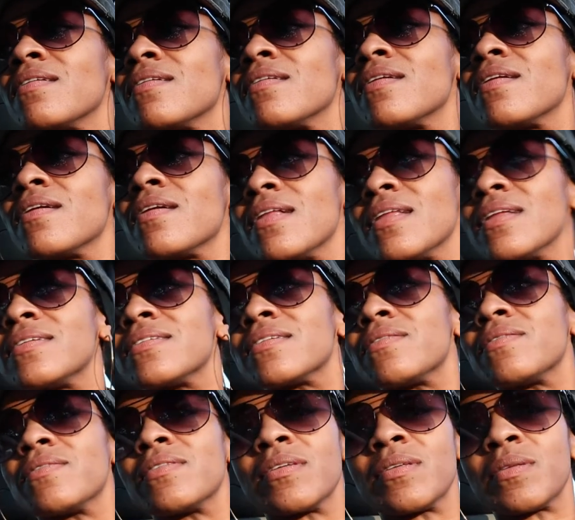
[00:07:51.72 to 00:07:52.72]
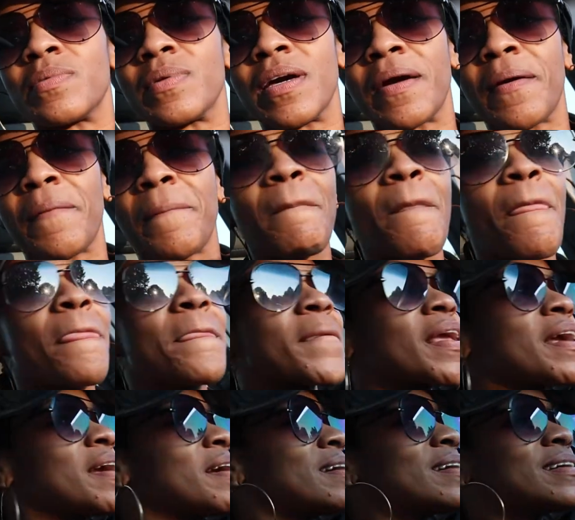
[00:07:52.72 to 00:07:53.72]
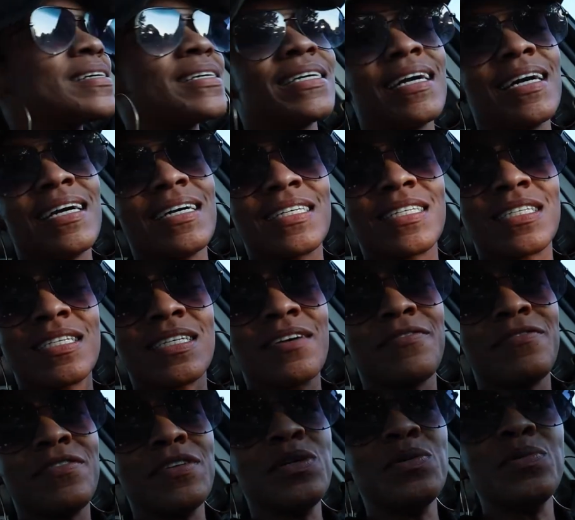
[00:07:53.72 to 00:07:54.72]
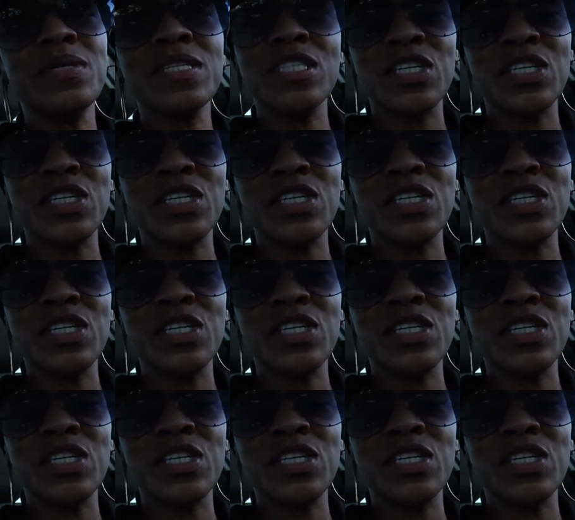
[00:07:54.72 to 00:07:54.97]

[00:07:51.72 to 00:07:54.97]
yeah, let's go this way. Yes, food was